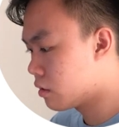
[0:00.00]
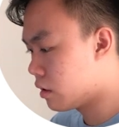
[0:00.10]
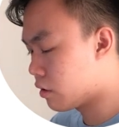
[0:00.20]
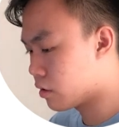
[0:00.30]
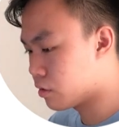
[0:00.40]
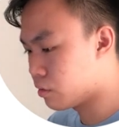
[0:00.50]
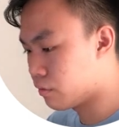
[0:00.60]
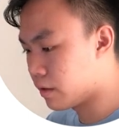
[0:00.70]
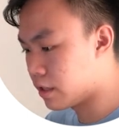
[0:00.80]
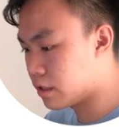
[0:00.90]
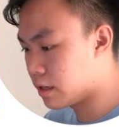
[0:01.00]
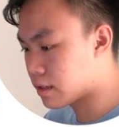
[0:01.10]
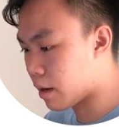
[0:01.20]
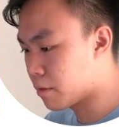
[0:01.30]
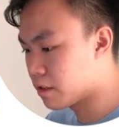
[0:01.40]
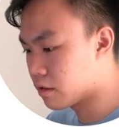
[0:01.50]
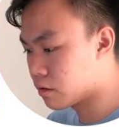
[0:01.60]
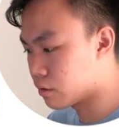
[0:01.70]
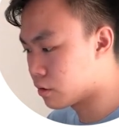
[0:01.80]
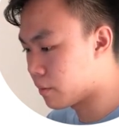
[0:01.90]
in order to finish the assignment.
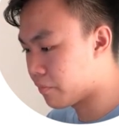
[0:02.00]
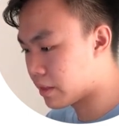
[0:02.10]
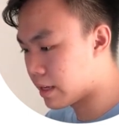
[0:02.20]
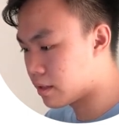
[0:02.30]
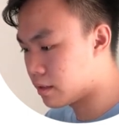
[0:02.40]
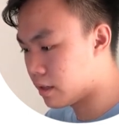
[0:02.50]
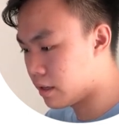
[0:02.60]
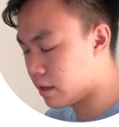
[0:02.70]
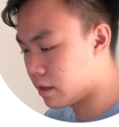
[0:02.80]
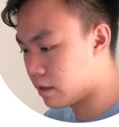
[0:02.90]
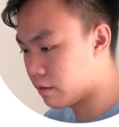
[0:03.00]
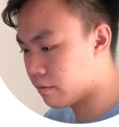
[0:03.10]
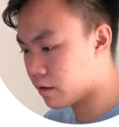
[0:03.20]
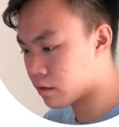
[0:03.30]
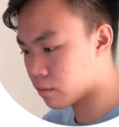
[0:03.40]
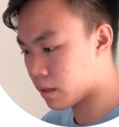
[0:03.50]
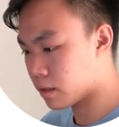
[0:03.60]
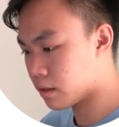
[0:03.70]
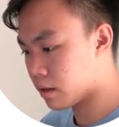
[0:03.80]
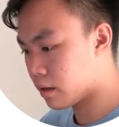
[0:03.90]
So let's say in the first
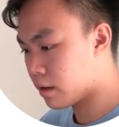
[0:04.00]
one,